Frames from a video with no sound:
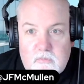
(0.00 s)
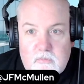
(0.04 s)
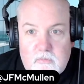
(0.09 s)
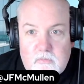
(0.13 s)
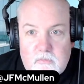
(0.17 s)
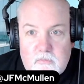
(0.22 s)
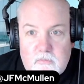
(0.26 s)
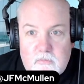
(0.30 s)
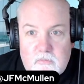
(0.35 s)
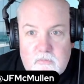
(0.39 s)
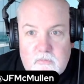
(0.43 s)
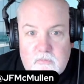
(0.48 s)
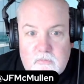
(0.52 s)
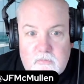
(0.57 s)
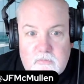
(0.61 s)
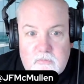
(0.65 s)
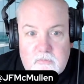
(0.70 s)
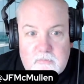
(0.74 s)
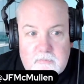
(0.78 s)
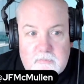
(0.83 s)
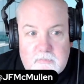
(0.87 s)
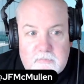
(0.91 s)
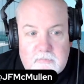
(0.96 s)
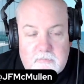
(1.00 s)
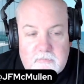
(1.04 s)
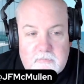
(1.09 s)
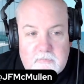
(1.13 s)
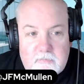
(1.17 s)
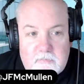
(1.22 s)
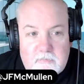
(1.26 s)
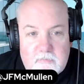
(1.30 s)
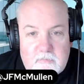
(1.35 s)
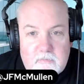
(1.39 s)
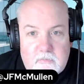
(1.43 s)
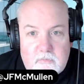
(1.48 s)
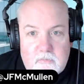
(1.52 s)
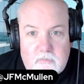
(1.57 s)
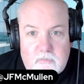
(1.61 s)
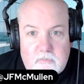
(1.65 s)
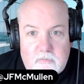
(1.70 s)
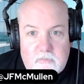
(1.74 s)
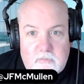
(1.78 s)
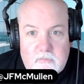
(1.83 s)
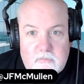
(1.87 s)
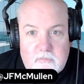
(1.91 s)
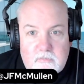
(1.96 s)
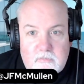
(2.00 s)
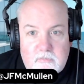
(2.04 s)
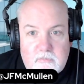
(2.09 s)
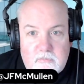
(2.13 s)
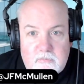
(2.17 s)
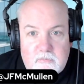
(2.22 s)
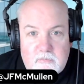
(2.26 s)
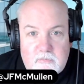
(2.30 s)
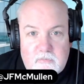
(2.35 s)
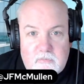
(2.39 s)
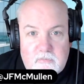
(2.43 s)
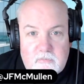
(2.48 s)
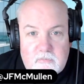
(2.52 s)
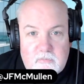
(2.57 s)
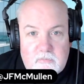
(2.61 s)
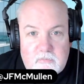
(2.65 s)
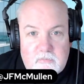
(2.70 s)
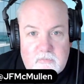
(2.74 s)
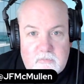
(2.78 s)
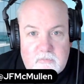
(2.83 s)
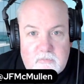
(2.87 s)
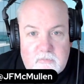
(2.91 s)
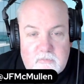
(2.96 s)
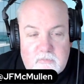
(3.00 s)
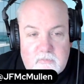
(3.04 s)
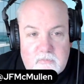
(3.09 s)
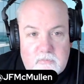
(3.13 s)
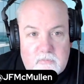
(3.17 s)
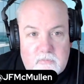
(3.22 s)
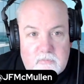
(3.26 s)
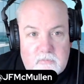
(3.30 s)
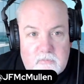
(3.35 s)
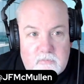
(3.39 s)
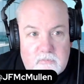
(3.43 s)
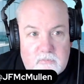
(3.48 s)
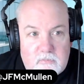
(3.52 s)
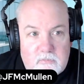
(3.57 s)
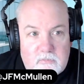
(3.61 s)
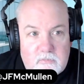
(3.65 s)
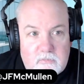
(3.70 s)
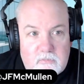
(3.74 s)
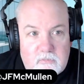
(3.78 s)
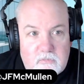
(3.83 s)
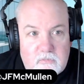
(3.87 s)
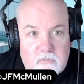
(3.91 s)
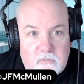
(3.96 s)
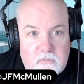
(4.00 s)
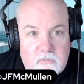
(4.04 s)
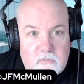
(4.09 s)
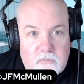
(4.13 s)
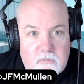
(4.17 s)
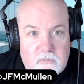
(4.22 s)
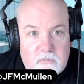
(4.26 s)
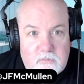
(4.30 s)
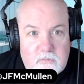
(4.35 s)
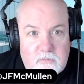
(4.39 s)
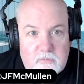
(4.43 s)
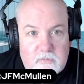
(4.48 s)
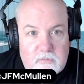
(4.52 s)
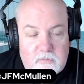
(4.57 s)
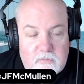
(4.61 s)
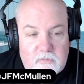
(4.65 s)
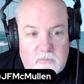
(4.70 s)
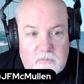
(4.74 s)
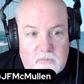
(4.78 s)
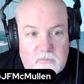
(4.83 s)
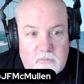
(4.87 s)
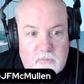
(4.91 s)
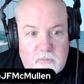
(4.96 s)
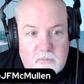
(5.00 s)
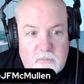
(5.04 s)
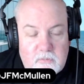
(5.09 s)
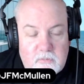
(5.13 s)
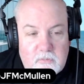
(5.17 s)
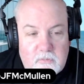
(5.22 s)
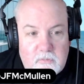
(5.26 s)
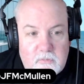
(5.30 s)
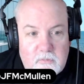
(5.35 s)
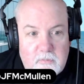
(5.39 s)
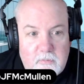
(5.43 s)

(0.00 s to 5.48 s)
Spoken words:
This person isn't speaking.